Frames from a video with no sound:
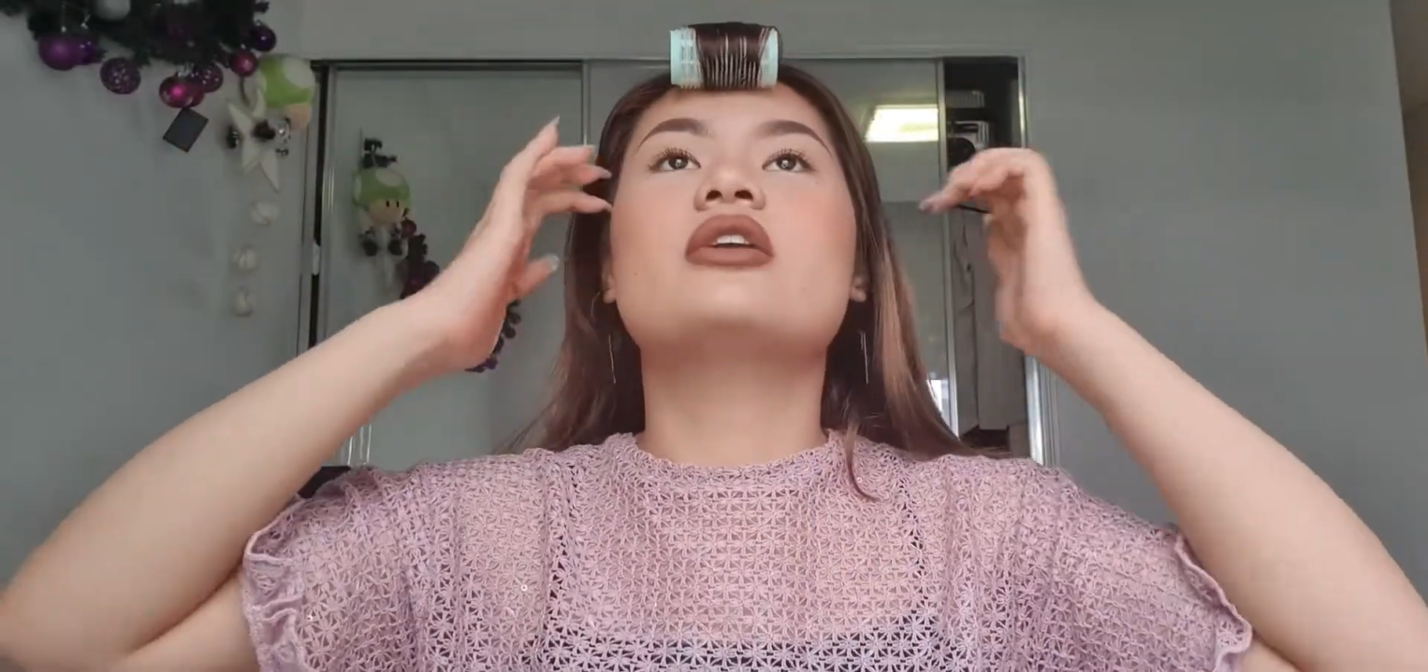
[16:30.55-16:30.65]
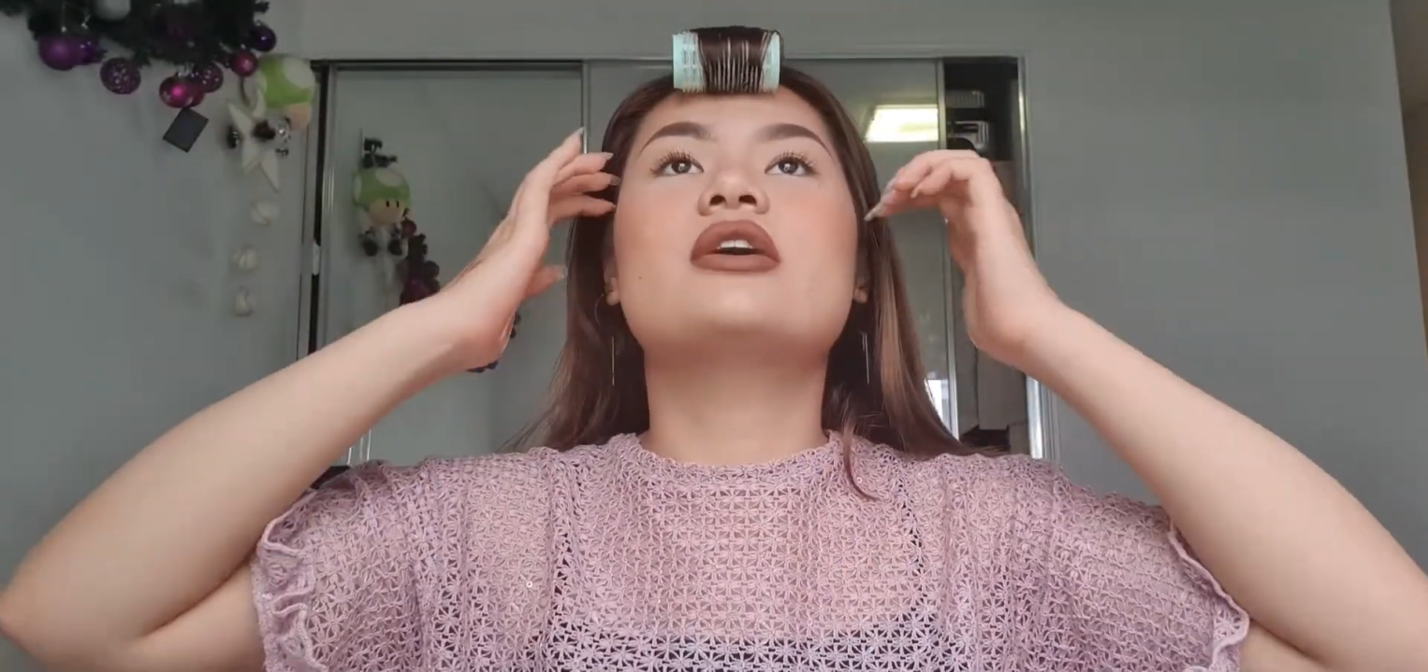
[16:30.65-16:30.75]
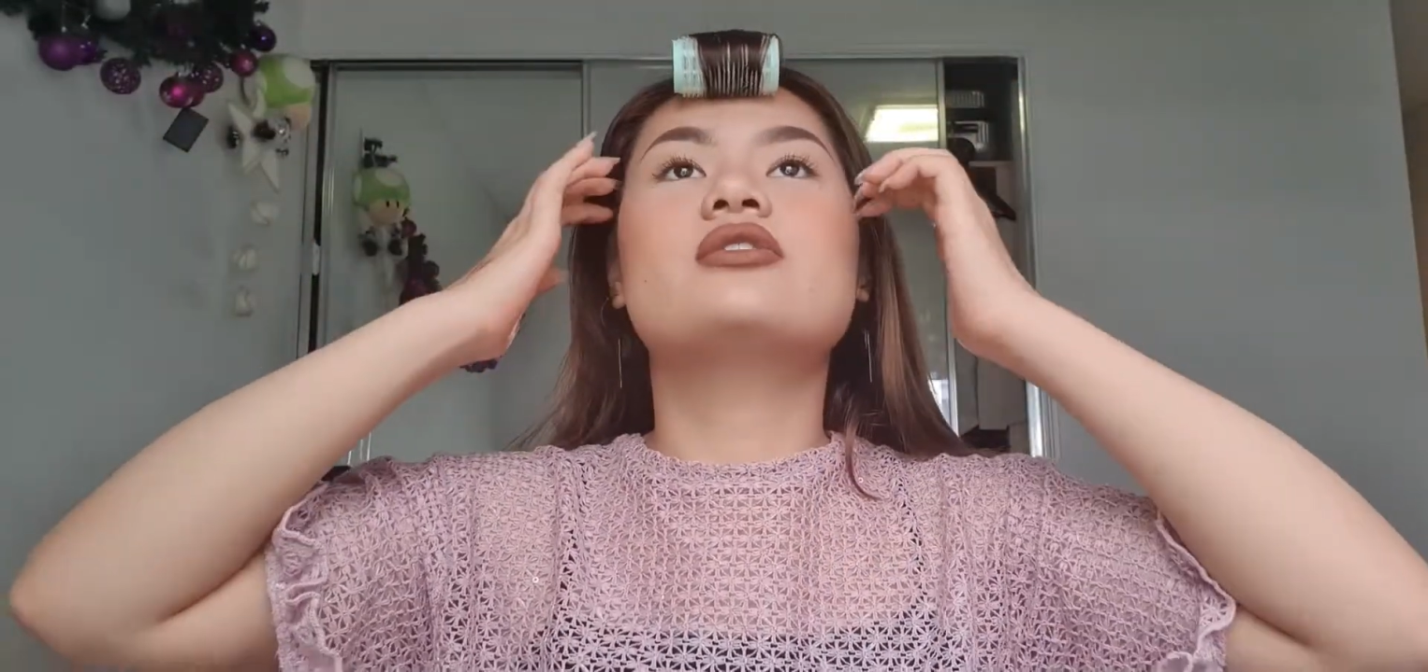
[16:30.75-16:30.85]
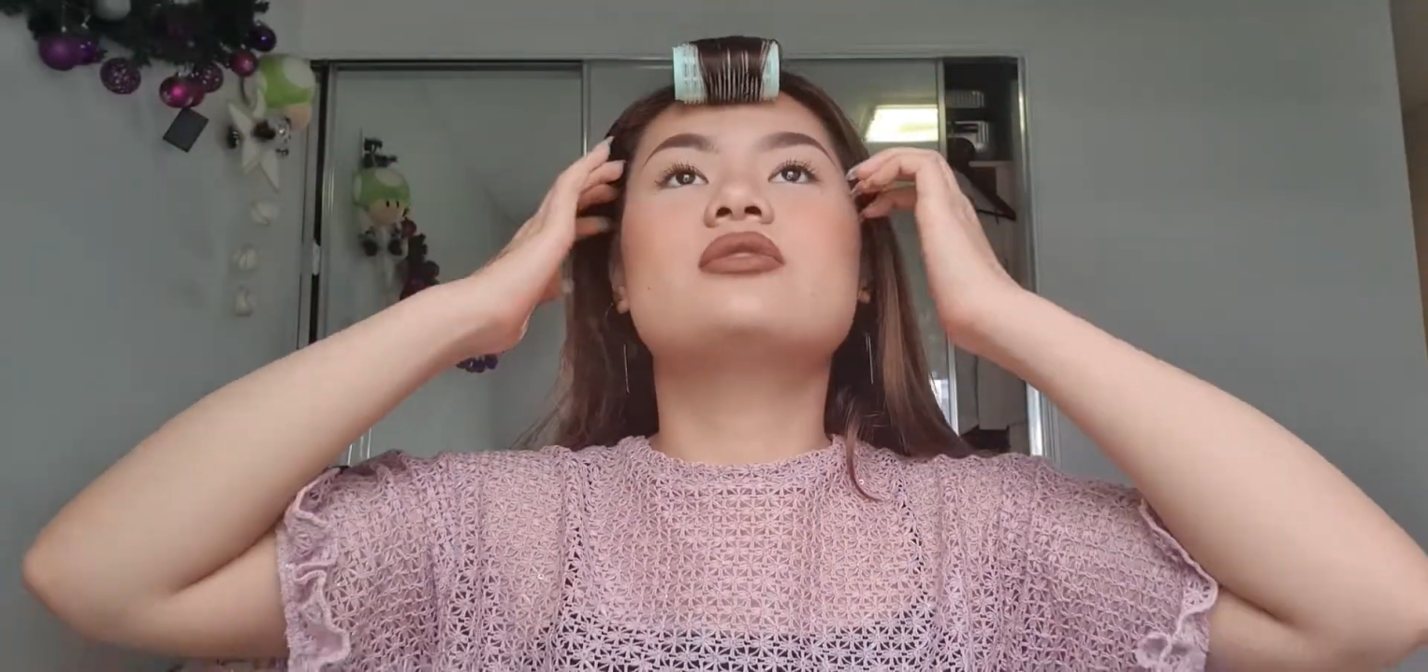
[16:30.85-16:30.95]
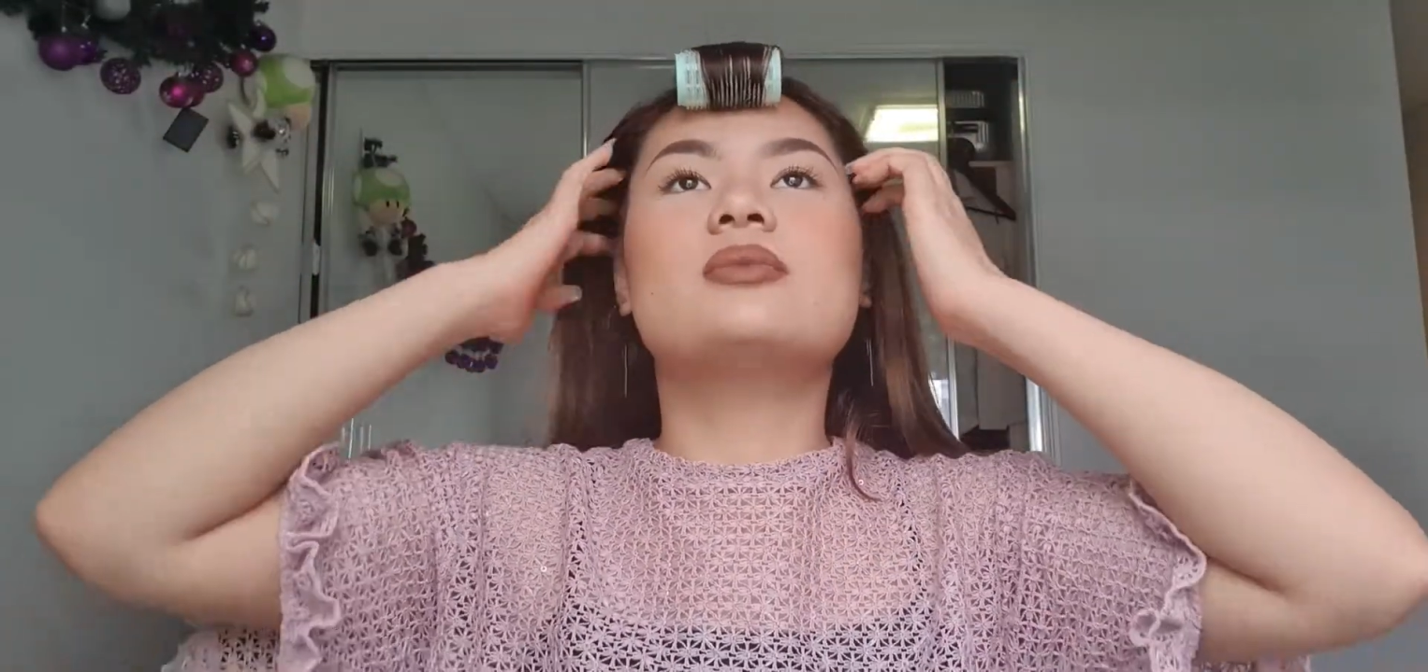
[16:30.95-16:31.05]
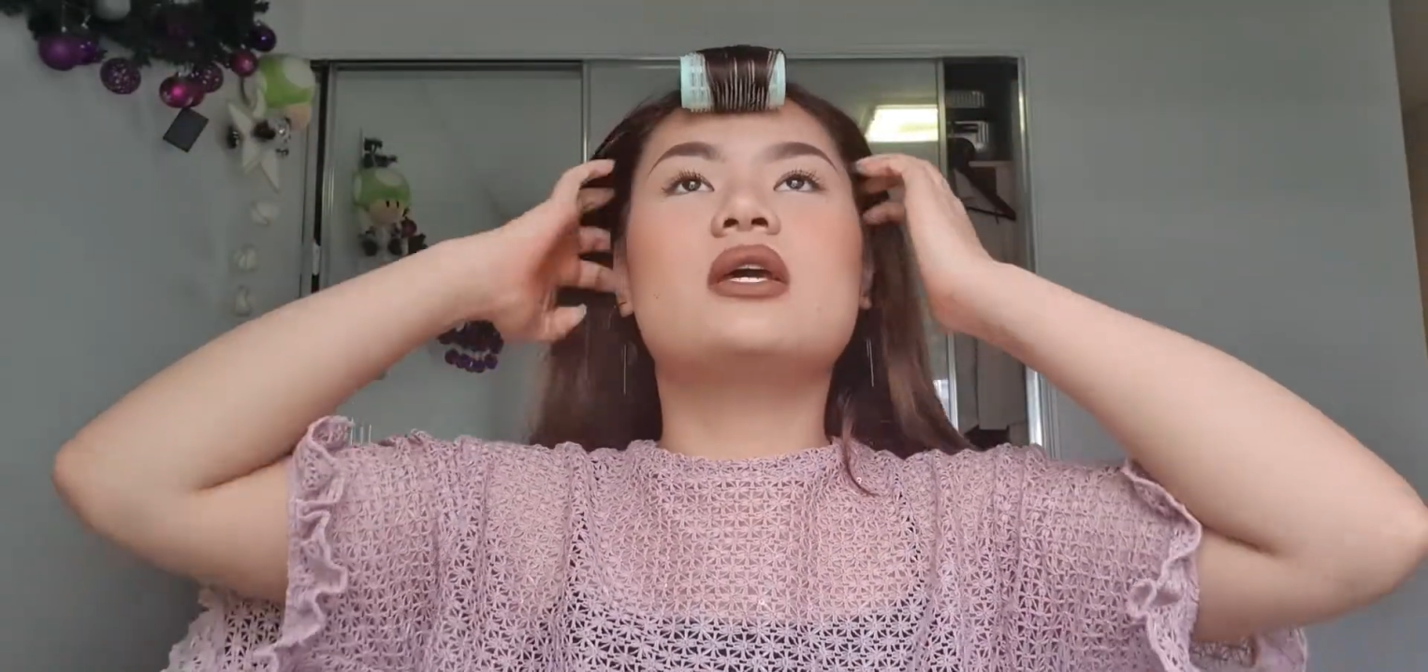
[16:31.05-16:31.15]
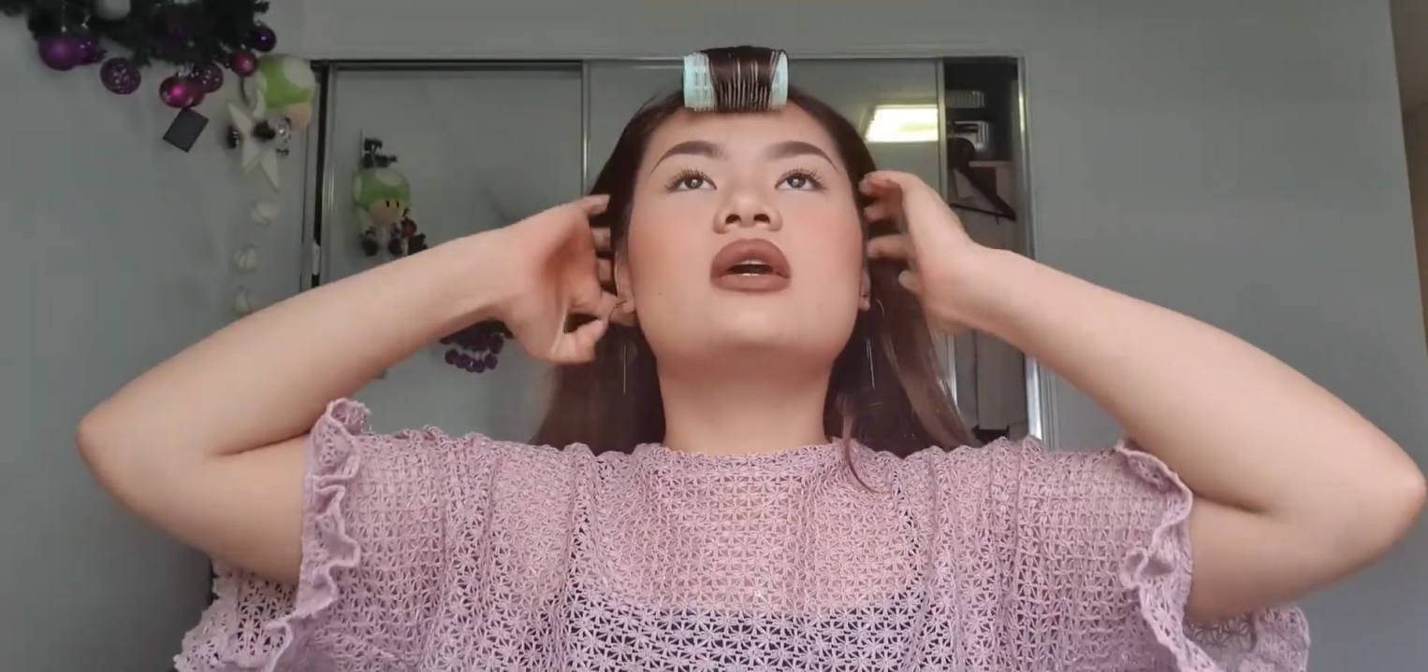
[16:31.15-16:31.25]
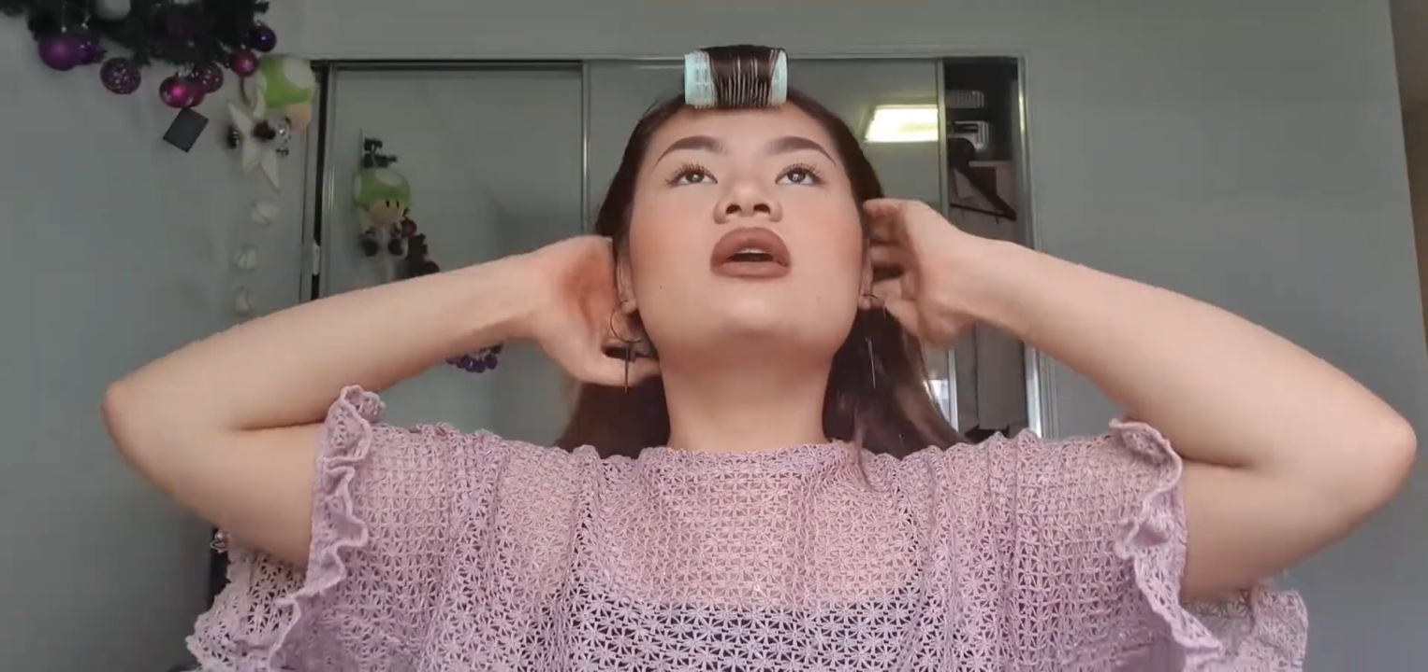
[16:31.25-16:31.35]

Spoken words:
out to be.